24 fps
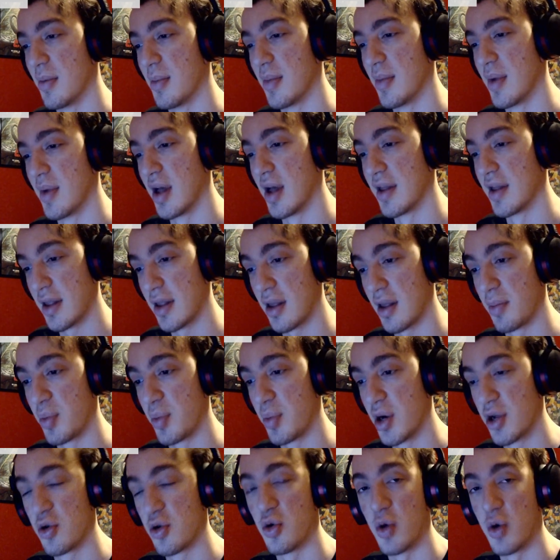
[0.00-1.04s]
That's a
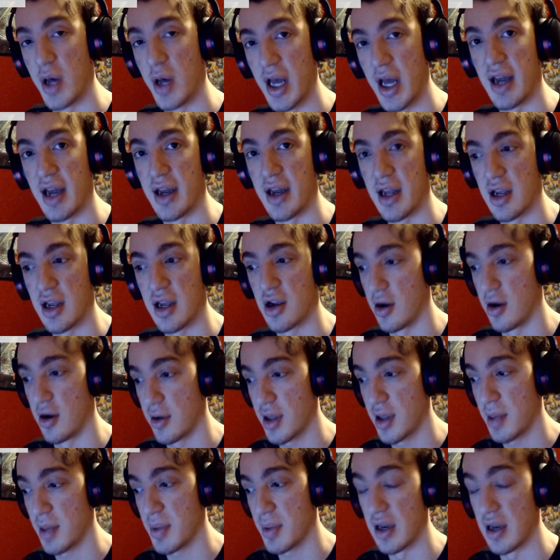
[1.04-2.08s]
pretty cool Annie
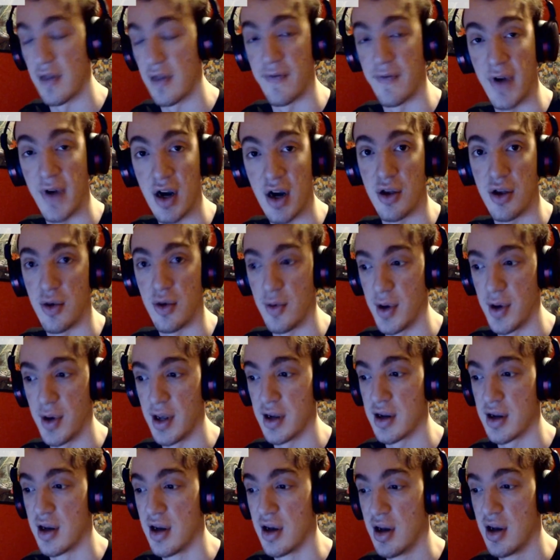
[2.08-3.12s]
concept. It's very
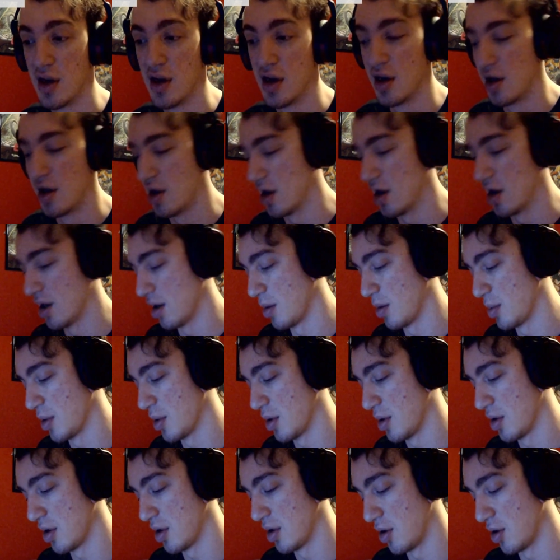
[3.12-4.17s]
unique.
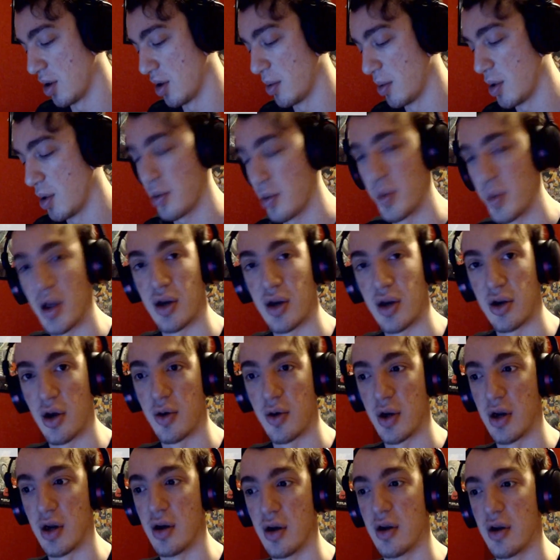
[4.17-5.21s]
I'm also playing
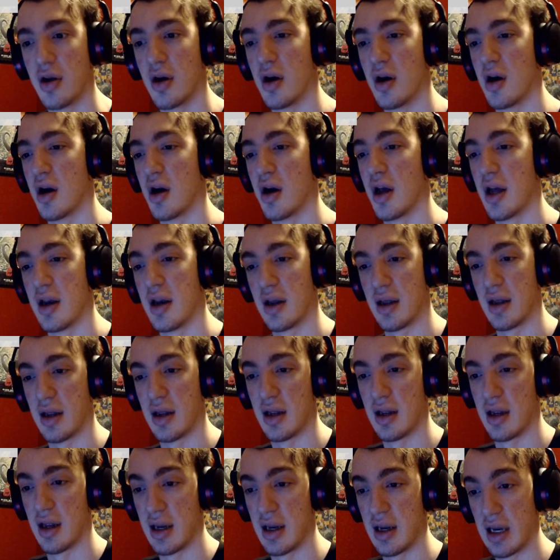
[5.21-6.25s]
Dokkan, and
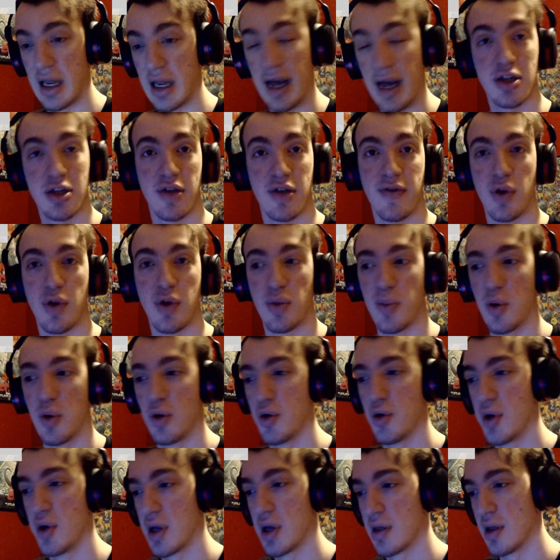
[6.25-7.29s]
it actually feels more
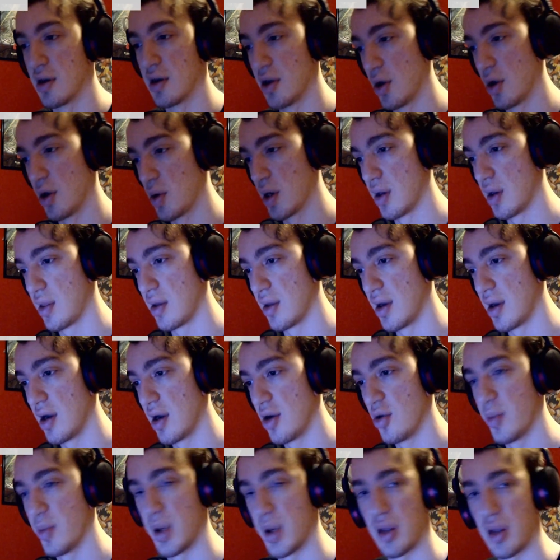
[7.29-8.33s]
unique than Dokkan's
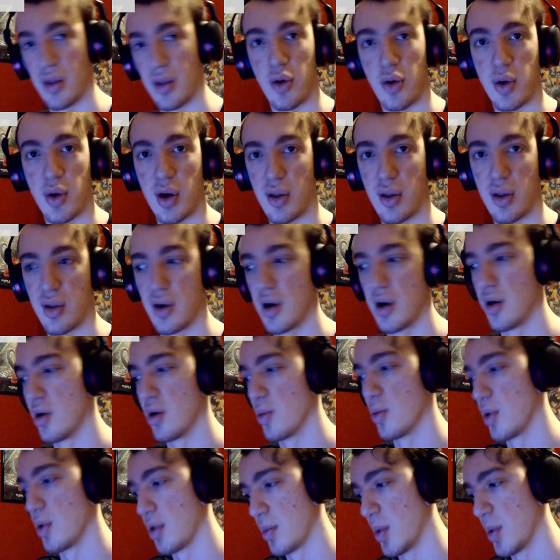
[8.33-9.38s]
scenario because Dokkan's scenario
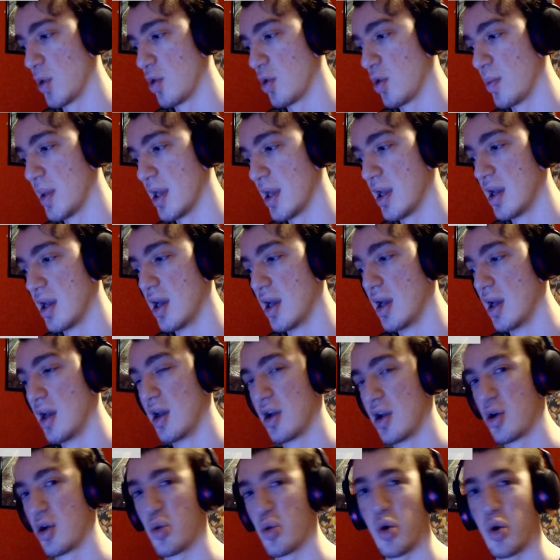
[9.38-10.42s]
was supposed to be
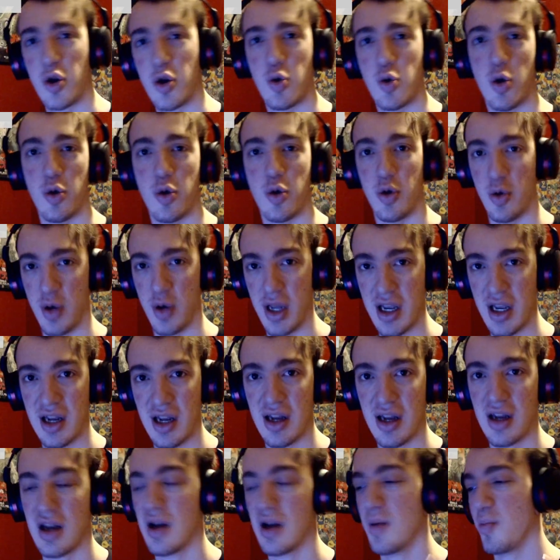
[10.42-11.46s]
quote unquote
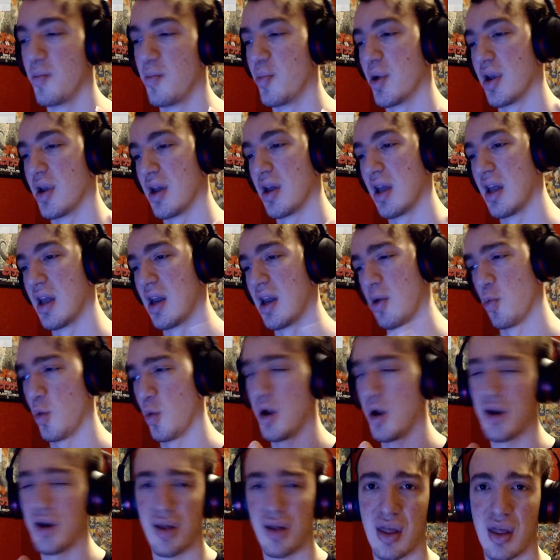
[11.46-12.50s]
unique, but it
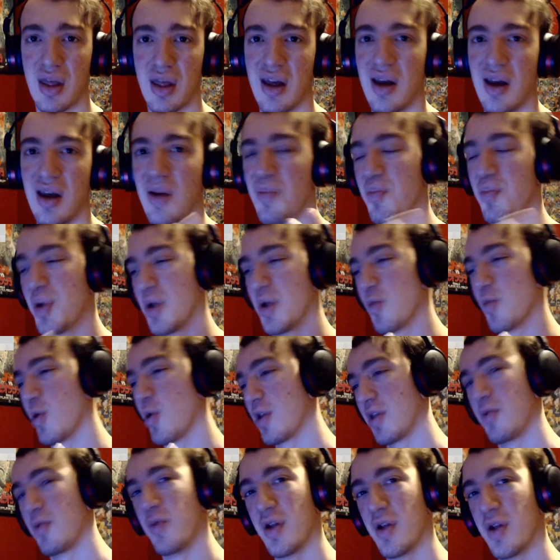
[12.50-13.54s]
was, but it
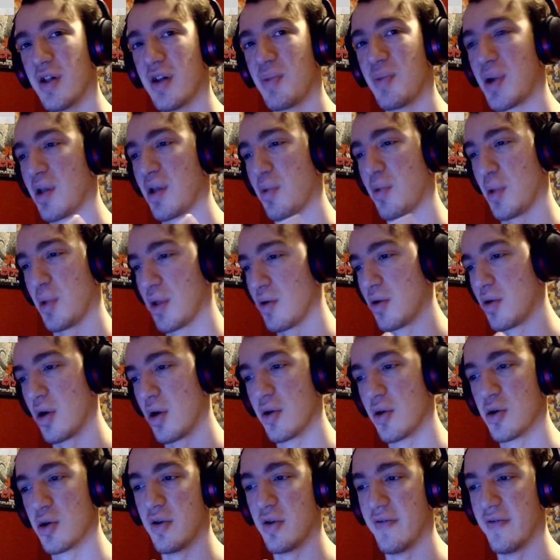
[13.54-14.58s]
wasn't really because it was still
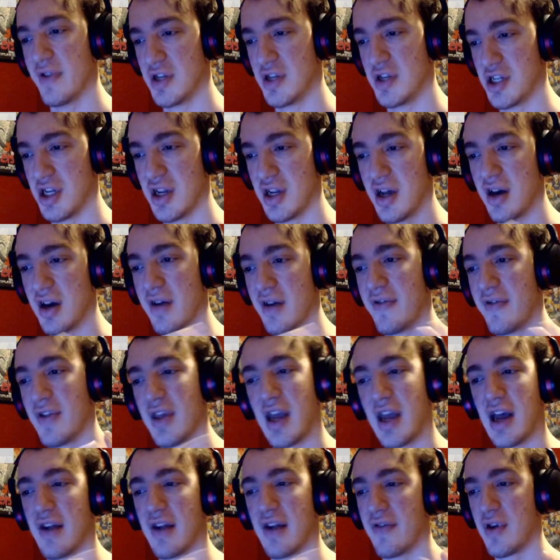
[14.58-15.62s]
Goku and Vegeta for
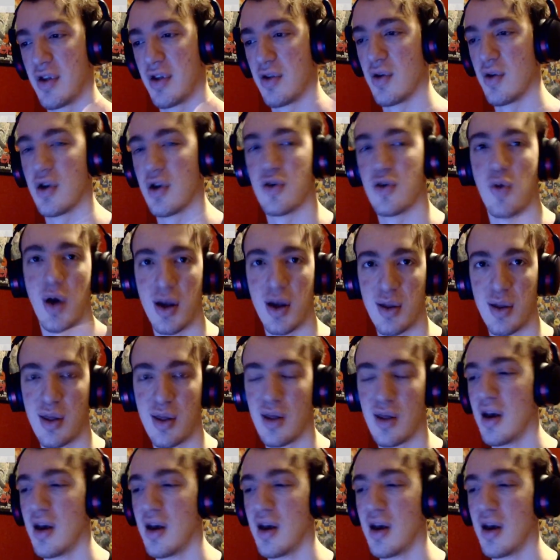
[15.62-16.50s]
the anniversary twice.